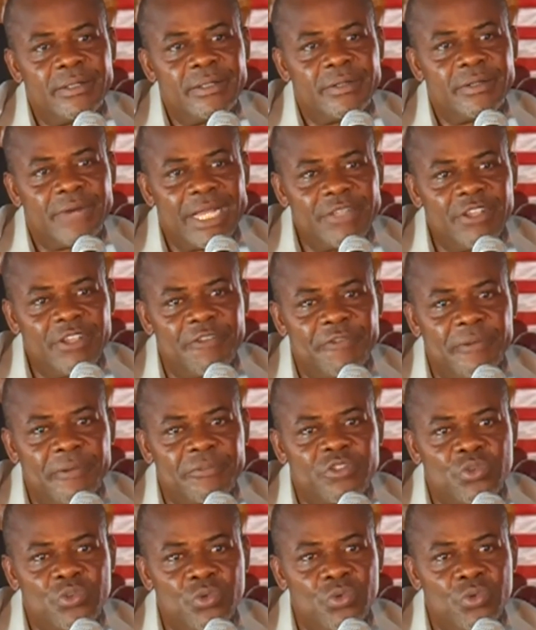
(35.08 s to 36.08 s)
graduate
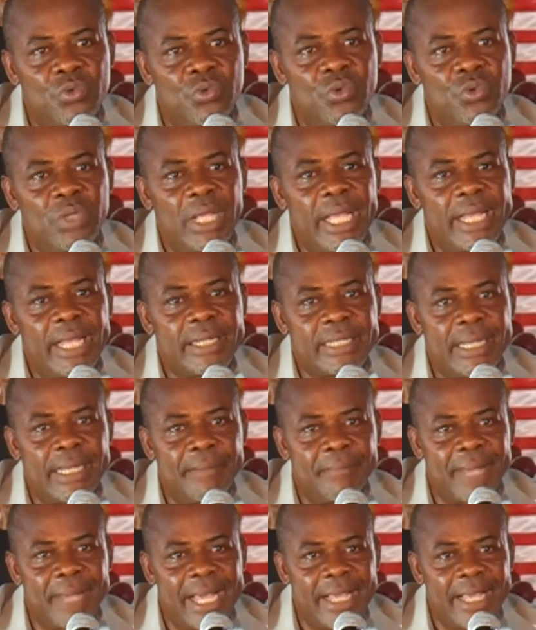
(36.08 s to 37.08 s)
from school and
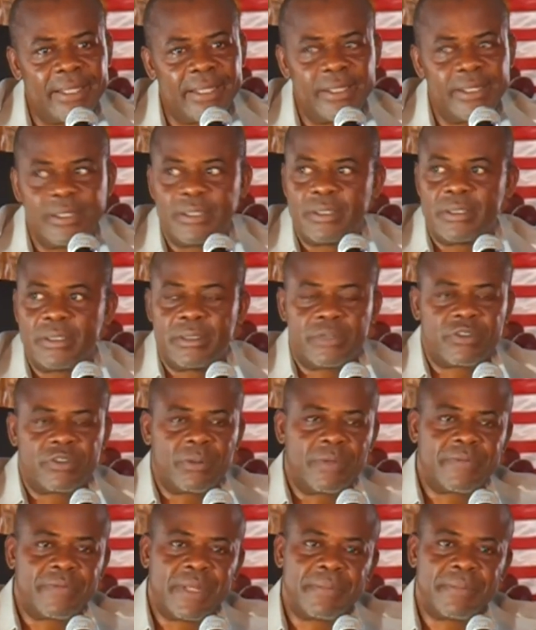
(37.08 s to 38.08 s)
come back,
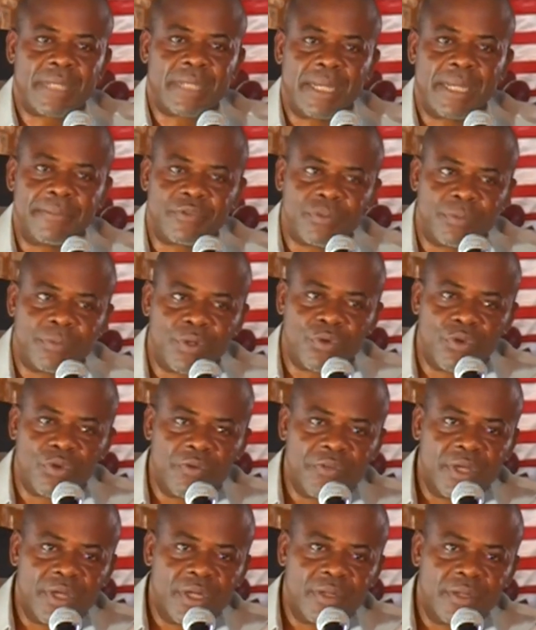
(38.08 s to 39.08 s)
some of them come to
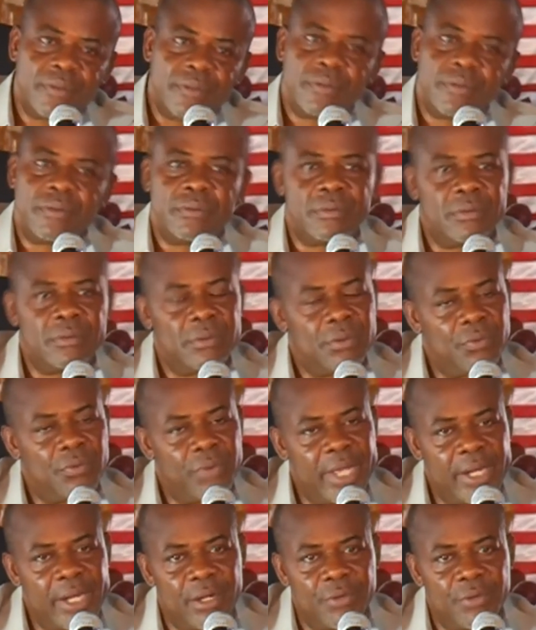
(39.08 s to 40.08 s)
Monrovia,
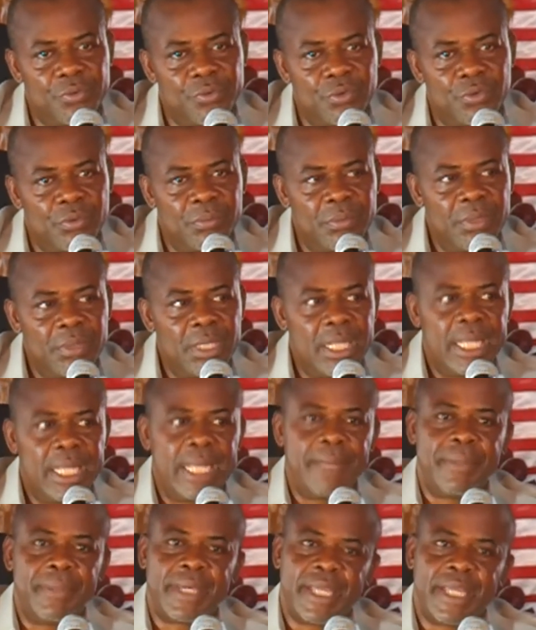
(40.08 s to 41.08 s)
rent a room
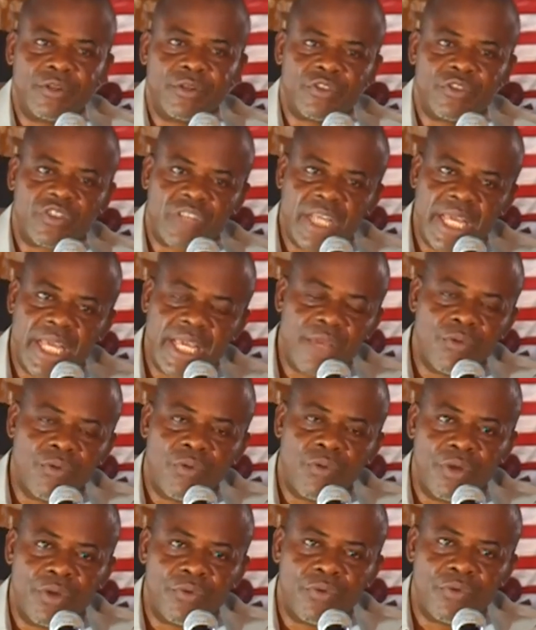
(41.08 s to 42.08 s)
and begin to stay
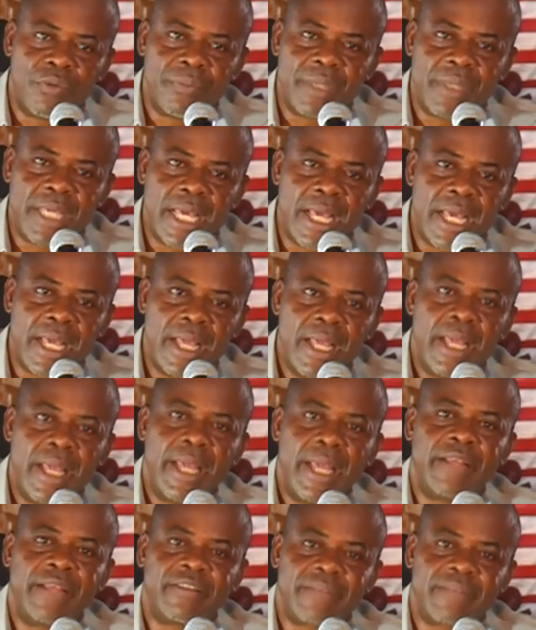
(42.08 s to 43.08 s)
in one room here
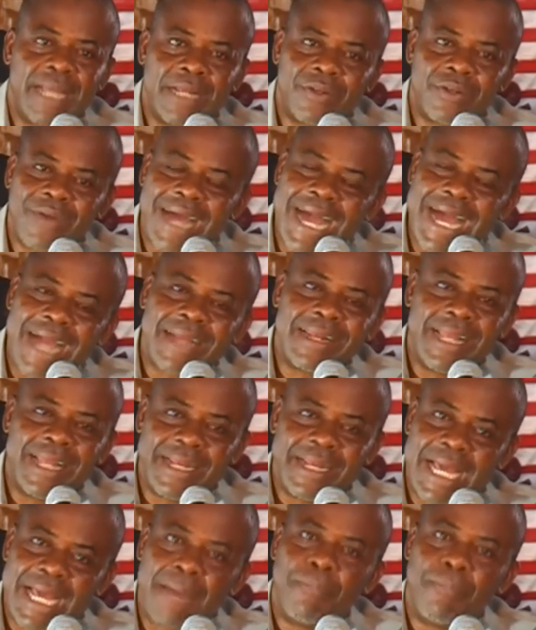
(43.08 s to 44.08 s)
and start to act
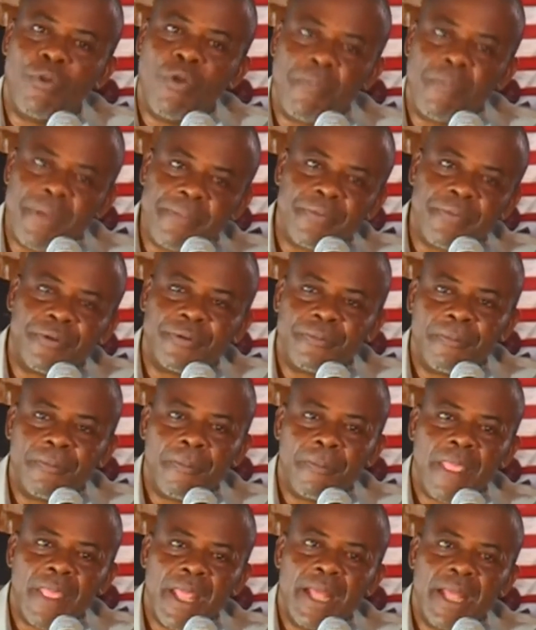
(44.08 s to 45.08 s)
like they are poor people.
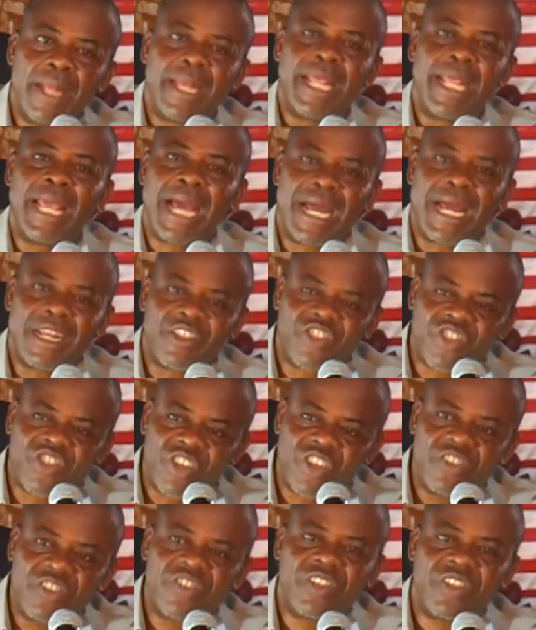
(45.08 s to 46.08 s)
They are the
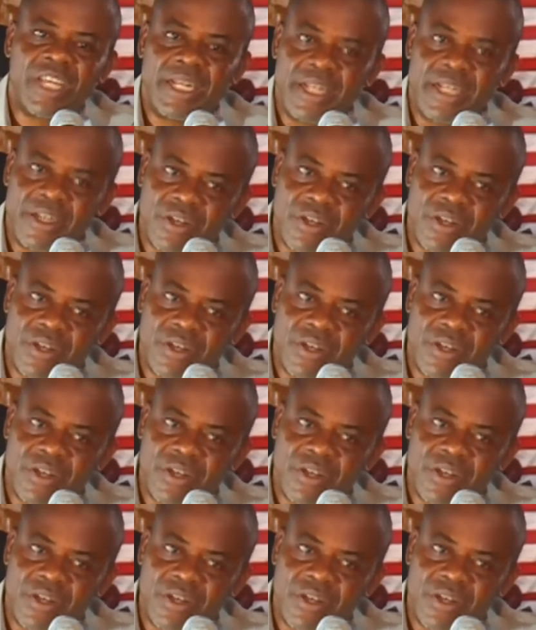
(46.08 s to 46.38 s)
sons and the